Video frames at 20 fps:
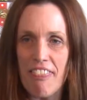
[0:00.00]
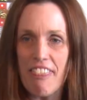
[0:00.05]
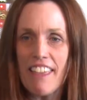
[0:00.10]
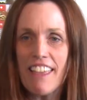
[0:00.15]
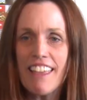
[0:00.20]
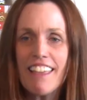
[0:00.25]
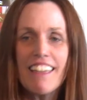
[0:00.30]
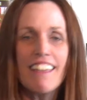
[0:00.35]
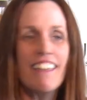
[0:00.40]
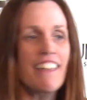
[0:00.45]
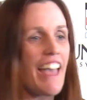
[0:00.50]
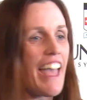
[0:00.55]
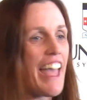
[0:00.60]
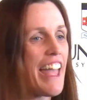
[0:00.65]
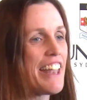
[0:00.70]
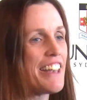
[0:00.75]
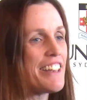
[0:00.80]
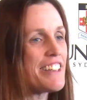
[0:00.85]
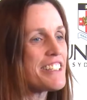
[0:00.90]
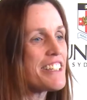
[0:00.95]
think
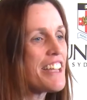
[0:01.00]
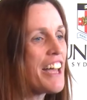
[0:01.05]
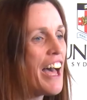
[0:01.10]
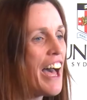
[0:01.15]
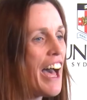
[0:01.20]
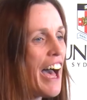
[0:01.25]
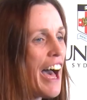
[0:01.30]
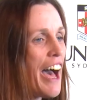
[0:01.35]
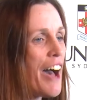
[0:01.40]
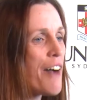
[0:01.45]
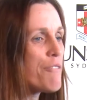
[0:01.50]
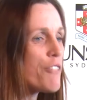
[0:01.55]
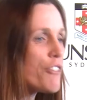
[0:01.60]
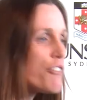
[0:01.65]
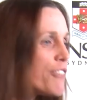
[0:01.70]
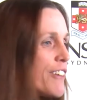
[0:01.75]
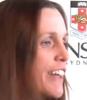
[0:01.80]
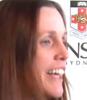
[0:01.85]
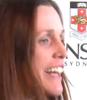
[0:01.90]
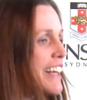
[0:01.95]
and
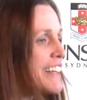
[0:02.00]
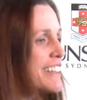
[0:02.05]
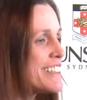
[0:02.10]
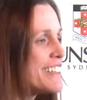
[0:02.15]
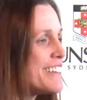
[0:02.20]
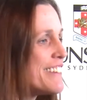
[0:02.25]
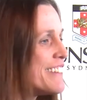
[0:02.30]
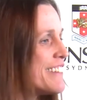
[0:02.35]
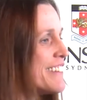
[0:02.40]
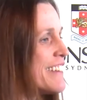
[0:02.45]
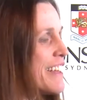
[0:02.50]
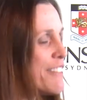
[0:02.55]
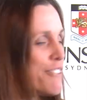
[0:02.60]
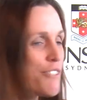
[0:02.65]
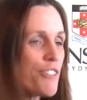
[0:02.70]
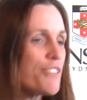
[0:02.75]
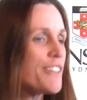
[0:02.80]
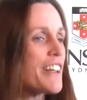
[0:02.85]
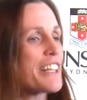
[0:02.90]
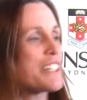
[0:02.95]
reflect and then
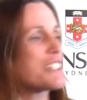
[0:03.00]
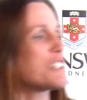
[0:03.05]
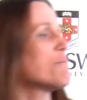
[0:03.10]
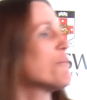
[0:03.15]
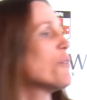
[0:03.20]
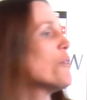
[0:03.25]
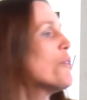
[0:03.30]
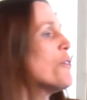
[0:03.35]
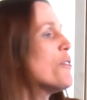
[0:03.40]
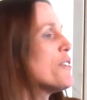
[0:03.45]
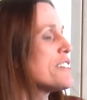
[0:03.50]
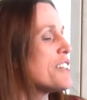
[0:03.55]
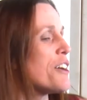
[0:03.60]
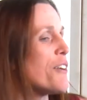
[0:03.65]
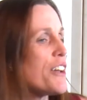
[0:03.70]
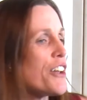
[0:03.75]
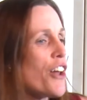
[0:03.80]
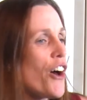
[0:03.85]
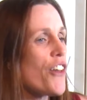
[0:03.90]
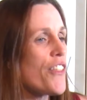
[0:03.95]
reflect some more. So
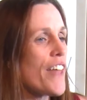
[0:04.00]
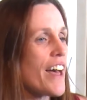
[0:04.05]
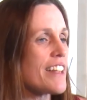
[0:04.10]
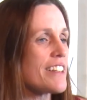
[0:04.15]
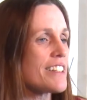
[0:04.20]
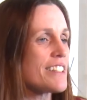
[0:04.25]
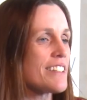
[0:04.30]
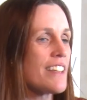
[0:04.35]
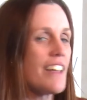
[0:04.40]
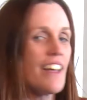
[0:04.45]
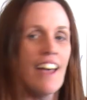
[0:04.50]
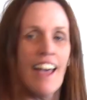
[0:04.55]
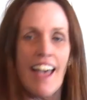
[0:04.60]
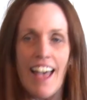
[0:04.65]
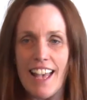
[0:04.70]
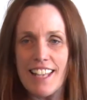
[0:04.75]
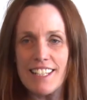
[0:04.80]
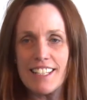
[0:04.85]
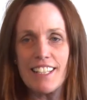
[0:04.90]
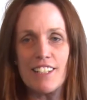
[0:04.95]
I know that's,
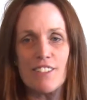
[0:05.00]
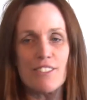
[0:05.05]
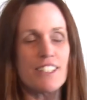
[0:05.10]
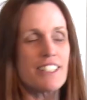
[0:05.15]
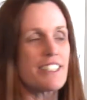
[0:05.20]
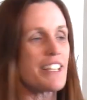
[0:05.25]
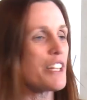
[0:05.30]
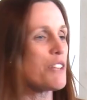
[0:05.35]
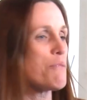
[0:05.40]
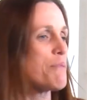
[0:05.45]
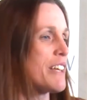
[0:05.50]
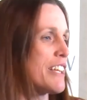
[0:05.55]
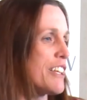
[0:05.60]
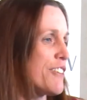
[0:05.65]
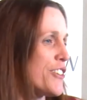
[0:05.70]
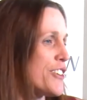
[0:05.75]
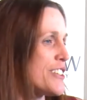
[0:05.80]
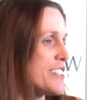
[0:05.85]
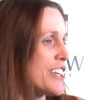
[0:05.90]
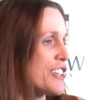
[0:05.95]
as Hilary said at the beginning
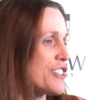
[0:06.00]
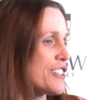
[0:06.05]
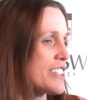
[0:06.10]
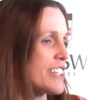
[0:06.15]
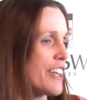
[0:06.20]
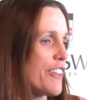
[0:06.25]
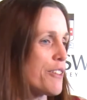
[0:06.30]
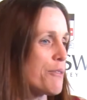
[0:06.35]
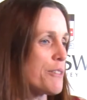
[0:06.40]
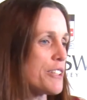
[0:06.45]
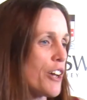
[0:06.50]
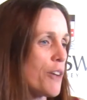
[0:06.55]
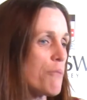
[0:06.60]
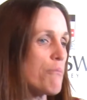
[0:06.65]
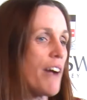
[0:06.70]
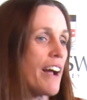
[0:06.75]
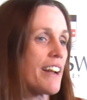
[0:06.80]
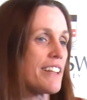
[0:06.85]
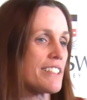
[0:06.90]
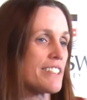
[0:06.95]
of her session, something we don't
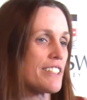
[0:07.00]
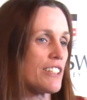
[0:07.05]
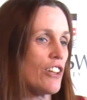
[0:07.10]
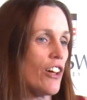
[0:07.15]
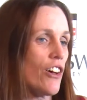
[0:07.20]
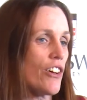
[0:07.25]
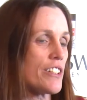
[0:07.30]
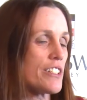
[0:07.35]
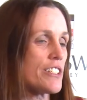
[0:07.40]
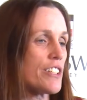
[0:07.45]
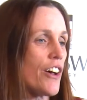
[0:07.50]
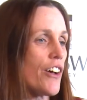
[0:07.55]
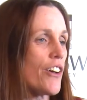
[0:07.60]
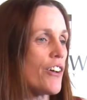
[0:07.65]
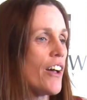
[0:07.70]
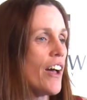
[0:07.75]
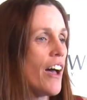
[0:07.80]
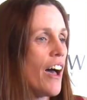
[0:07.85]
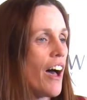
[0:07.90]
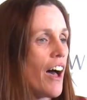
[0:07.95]
practice a lot. So
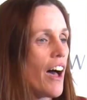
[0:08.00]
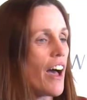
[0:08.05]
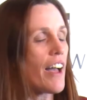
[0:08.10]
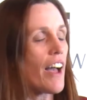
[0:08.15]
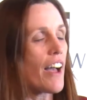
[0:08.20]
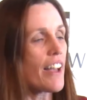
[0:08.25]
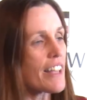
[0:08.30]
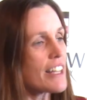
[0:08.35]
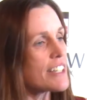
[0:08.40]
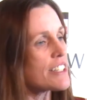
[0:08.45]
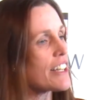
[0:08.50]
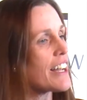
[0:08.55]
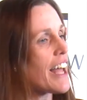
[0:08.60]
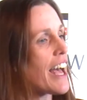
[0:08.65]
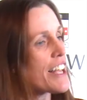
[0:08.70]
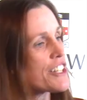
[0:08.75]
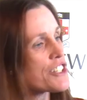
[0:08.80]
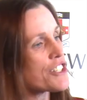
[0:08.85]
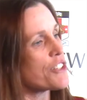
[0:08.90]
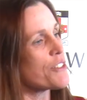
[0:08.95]
I guess I'd
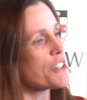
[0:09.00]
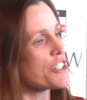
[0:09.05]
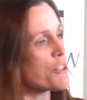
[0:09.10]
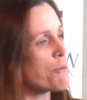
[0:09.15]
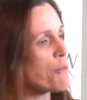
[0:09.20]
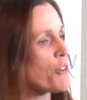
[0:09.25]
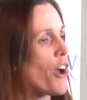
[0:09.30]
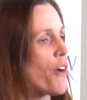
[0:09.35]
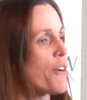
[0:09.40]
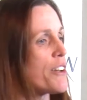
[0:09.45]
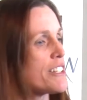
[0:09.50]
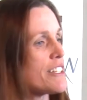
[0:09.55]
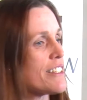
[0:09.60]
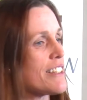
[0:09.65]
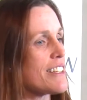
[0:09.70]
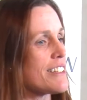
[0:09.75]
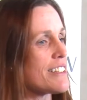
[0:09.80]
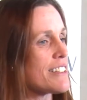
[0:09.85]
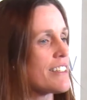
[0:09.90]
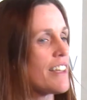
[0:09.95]
ask you as you go into
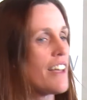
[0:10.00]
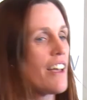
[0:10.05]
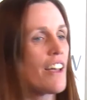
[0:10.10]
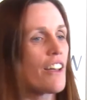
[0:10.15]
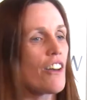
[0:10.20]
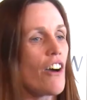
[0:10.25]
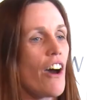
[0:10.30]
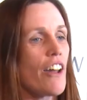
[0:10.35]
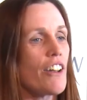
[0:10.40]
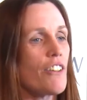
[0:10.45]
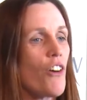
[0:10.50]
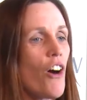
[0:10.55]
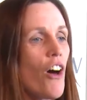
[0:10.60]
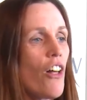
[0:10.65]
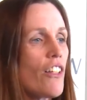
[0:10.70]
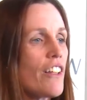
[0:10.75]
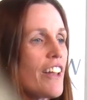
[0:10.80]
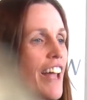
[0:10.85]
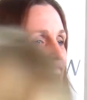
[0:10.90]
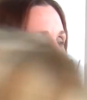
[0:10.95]
this kind of
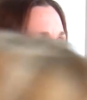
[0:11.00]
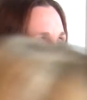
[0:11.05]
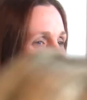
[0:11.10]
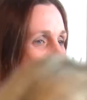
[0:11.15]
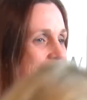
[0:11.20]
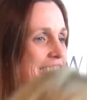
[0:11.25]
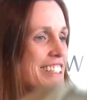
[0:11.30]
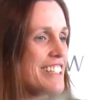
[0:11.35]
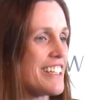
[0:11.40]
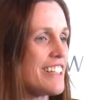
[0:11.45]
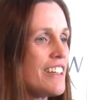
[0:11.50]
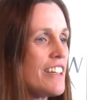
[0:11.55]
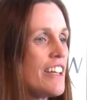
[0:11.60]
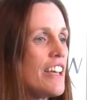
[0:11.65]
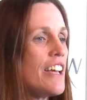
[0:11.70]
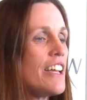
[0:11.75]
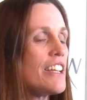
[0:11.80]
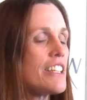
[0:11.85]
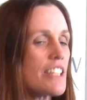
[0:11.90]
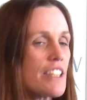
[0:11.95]
holiday season
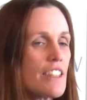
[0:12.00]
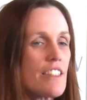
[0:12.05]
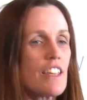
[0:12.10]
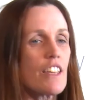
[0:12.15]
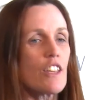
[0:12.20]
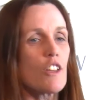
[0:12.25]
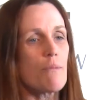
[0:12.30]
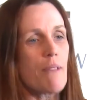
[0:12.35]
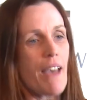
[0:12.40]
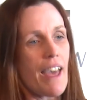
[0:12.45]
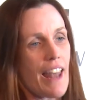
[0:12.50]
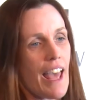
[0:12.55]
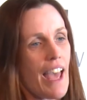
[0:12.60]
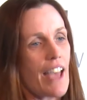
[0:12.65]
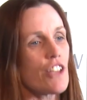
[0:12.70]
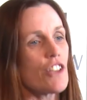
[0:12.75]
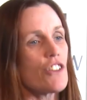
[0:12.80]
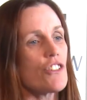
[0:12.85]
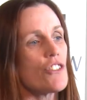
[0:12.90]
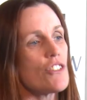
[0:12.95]
to think about how
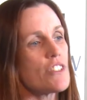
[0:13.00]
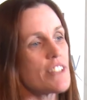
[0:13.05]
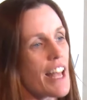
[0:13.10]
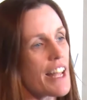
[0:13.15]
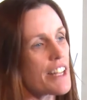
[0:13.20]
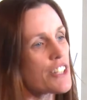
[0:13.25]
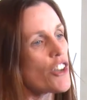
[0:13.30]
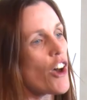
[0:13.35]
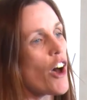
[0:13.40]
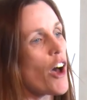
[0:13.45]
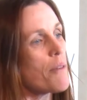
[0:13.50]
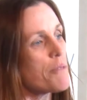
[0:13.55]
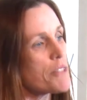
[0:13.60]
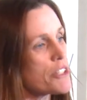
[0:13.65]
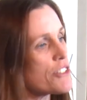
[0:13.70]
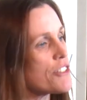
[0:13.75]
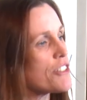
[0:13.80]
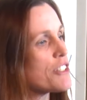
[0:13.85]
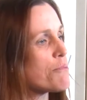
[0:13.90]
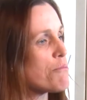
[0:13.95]
you use that time to
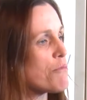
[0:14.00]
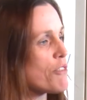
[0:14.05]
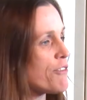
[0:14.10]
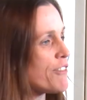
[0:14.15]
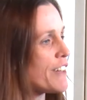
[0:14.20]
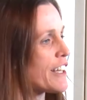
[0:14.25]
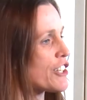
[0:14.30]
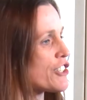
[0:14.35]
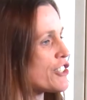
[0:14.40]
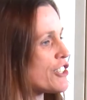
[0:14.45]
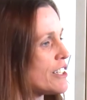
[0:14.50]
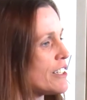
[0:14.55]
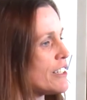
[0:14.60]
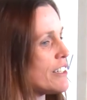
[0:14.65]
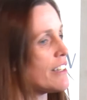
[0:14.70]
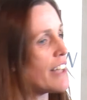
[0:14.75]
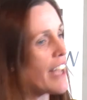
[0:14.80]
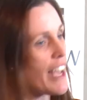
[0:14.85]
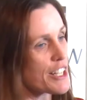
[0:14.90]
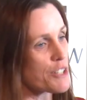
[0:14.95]
do some
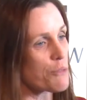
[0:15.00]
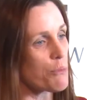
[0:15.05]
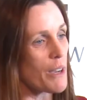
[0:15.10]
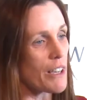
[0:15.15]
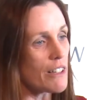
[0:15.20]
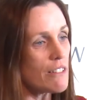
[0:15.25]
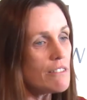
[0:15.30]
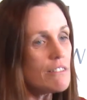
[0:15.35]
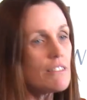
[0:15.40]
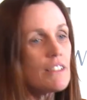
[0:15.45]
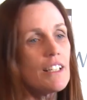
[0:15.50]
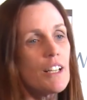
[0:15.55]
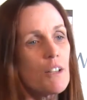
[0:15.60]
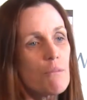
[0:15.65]
reflection as well.